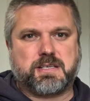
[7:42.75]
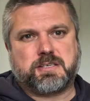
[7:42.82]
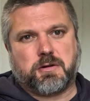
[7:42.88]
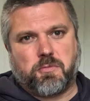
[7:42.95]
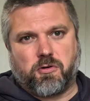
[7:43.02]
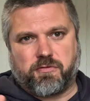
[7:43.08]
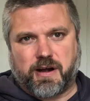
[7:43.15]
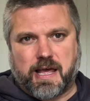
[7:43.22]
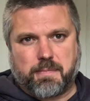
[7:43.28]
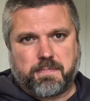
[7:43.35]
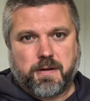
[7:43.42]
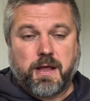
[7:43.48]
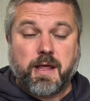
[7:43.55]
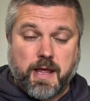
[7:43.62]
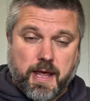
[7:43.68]
There's some
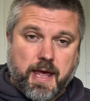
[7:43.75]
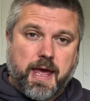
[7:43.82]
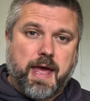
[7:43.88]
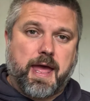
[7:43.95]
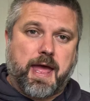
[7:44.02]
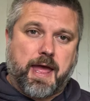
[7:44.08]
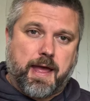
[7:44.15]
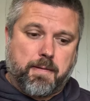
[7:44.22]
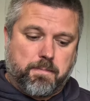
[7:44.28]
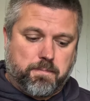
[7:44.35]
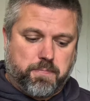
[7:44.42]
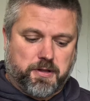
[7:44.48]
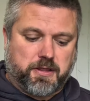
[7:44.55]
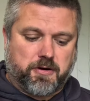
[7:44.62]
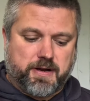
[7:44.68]
overlap,
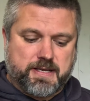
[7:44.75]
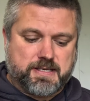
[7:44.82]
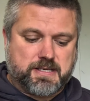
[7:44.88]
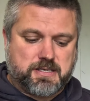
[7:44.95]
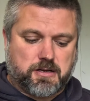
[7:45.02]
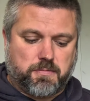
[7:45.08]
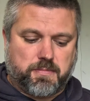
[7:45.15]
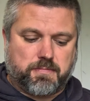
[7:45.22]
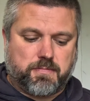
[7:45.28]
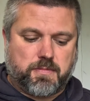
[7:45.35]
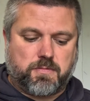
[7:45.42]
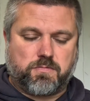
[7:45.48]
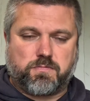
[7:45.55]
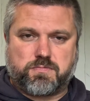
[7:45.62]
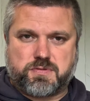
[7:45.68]
but there is some
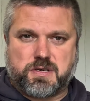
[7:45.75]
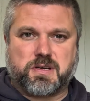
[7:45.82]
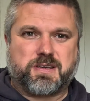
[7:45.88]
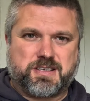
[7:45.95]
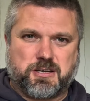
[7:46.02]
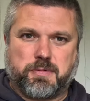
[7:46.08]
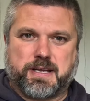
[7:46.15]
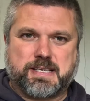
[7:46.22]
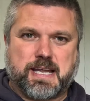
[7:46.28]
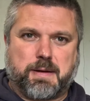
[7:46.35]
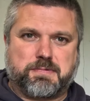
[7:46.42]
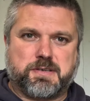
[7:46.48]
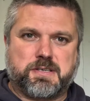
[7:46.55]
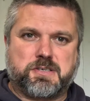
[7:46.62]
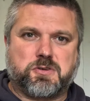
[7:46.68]

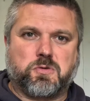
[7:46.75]
exceptions.